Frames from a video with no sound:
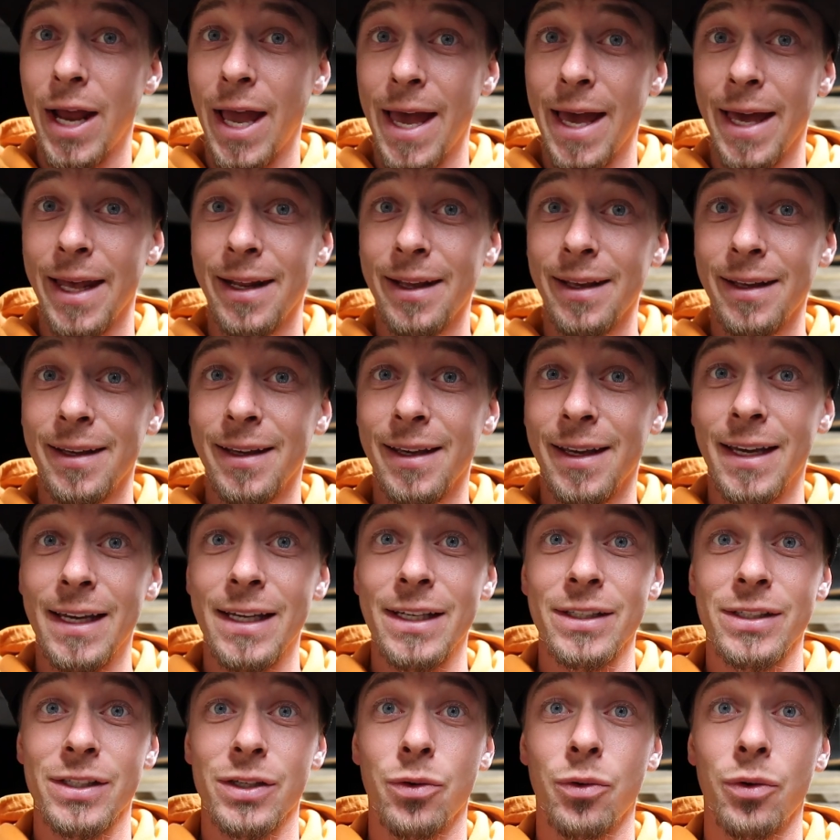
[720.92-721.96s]
head
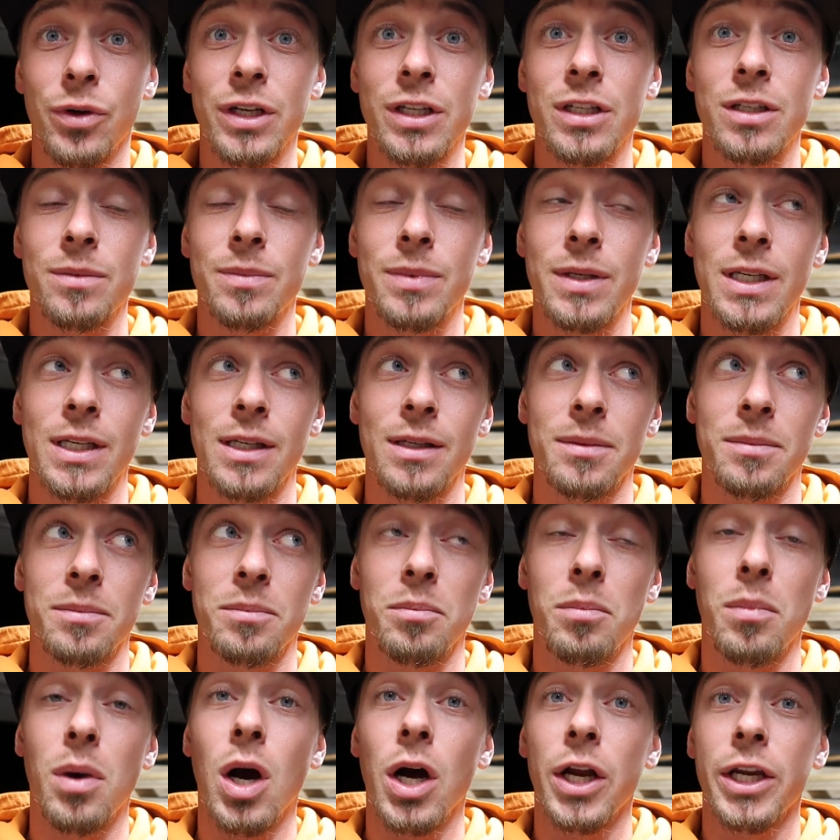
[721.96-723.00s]
is going to be
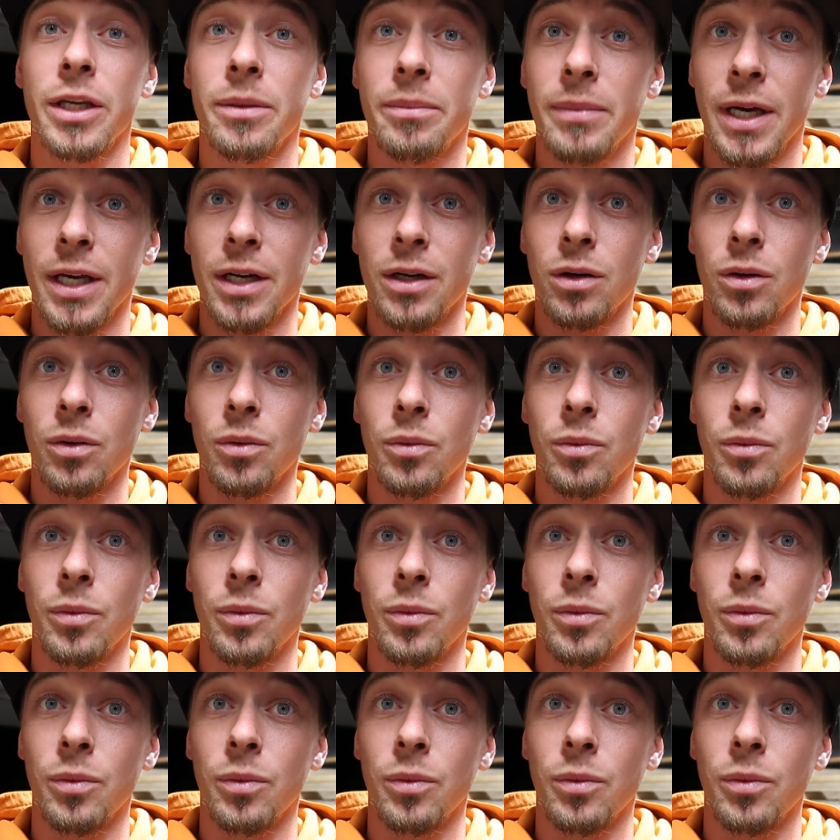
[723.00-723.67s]
monumental